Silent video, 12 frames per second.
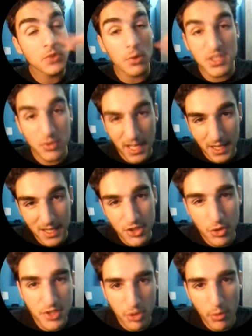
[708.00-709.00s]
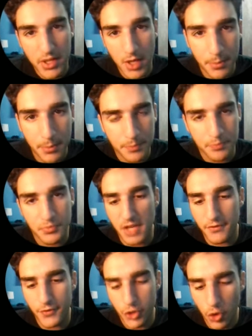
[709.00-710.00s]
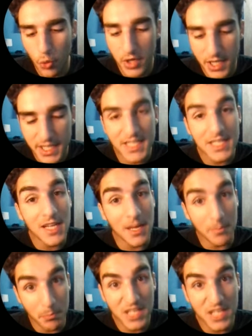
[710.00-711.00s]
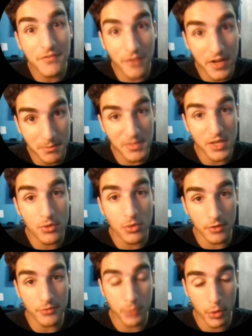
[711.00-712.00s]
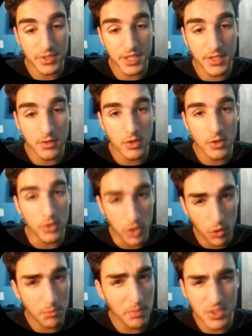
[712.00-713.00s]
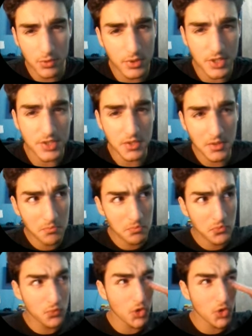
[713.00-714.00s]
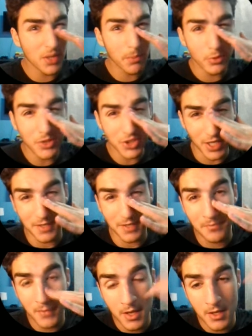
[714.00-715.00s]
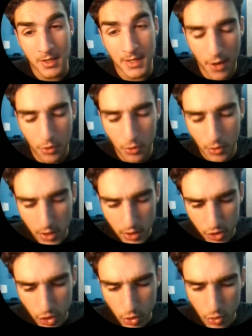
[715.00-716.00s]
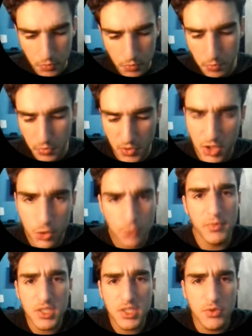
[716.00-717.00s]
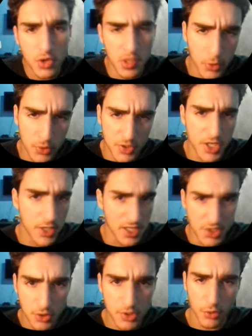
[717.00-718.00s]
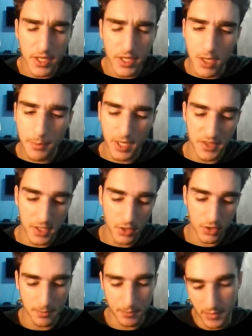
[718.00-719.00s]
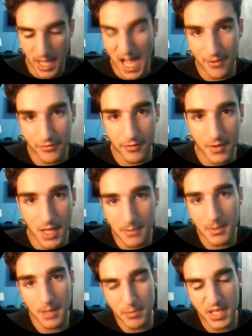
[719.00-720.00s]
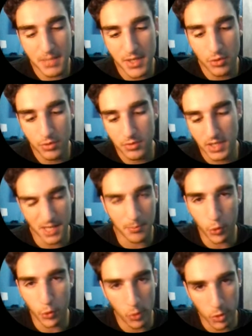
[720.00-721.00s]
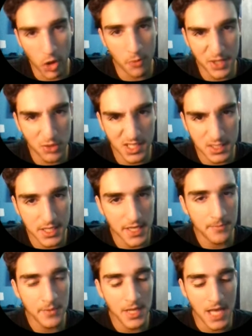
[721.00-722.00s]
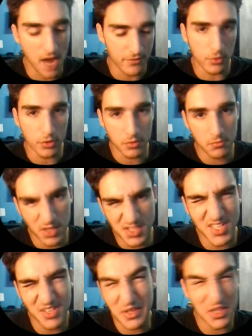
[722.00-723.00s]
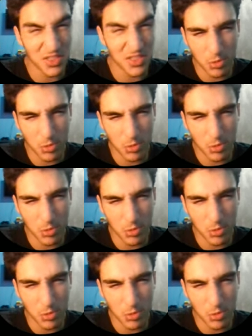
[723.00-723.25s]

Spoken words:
soon as you wake up, if you don't want to eat a big fucking meal of protein, you would basically just drink a protein shake. Now, you can basically drink a protein shake as soon as you wake up, and then you can have a big meal, like a pre-workout meal, let's say, after, let's say, like